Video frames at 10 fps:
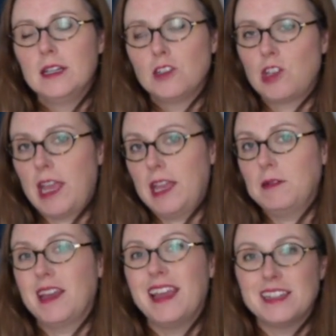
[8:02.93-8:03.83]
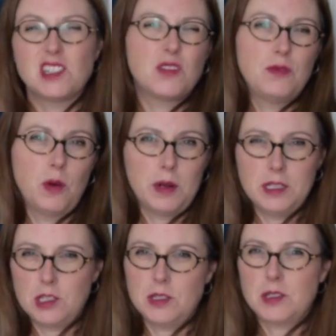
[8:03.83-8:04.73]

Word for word: check it against 4 inches.